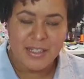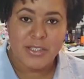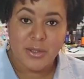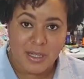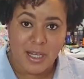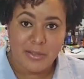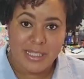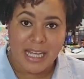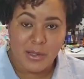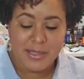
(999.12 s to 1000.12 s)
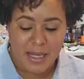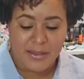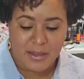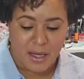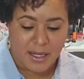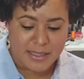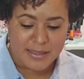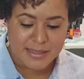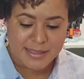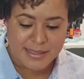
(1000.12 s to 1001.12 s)
So coloring outside the
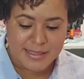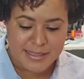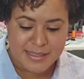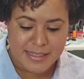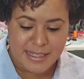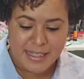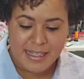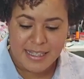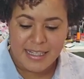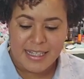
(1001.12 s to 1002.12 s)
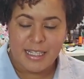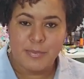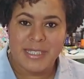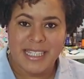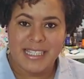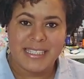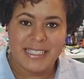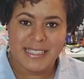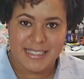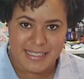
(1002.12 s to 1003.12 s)
lines and beginning
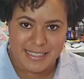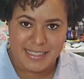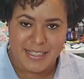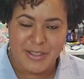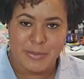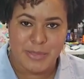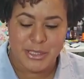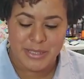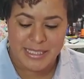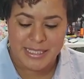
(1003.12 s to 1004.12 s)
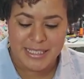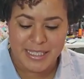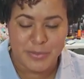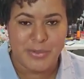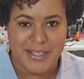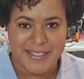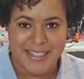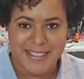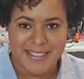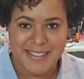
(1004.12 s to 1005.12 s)
to see the beauty in the
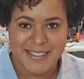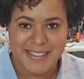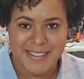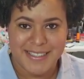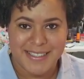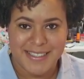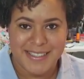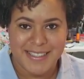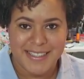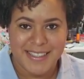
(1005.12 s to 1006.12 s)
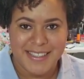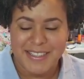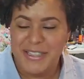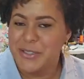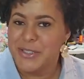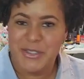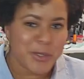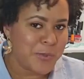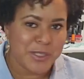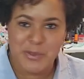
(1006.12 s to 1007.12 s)
process. There's
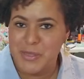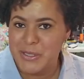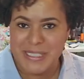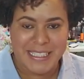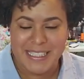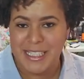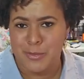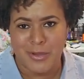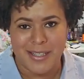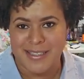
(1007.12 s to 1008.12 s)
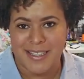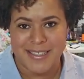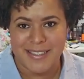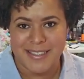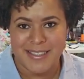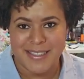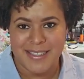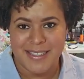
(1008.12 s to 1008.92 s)
so much beauty in the process.